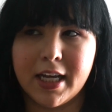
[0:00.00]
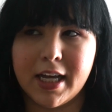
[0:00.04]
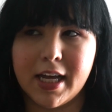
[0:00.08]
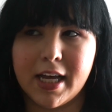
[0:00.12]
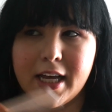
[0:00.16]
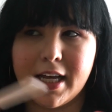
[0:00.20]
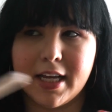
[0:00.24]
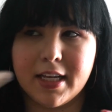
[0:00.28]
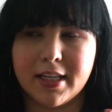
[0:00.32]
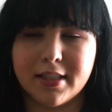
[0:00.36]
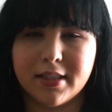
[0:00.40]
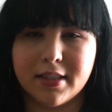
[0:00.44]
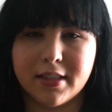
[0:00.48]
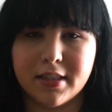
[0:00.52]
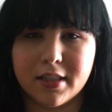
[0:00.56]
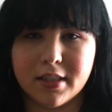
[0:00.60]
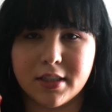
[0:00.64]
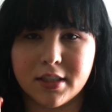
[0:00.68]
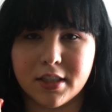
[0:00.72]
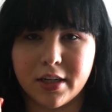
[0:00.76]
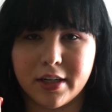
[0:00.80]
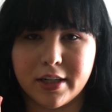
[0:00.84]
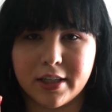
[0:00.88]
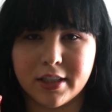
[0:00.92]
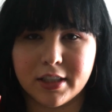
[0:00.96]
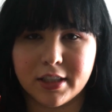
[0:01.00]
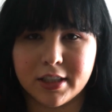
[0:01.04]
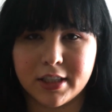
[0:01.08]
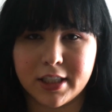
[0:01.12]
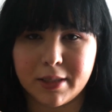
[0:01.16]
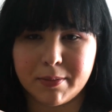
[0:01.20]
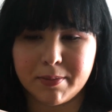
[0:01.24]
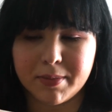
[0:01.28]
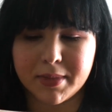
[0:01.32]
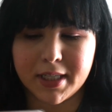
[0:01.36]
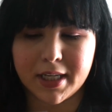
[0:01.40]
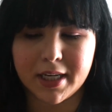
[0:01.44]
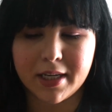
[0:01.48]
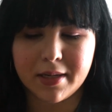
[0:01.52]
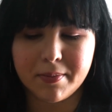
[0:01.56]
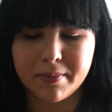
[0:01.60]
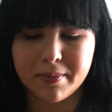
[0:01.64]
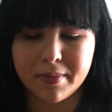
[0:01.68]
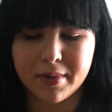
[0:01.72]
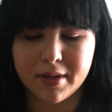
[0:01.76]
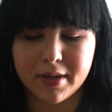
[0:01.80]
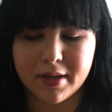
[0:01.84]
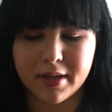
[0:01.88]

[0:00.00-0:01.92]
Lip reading: as the Tarte Shape Tape,